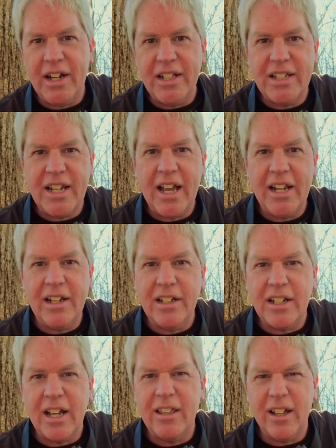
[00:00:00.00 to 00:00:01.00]
instead
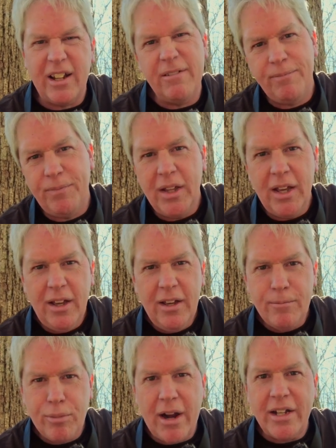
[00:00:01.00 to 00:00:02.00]
because I thought
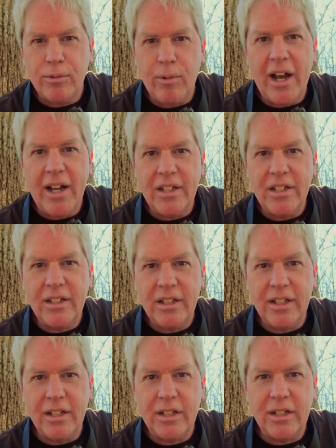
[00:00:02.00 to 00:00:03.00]
price-wise
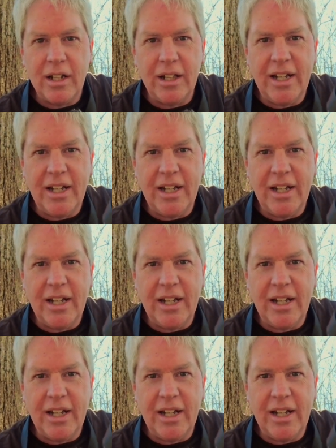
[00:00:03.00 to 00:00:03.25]
this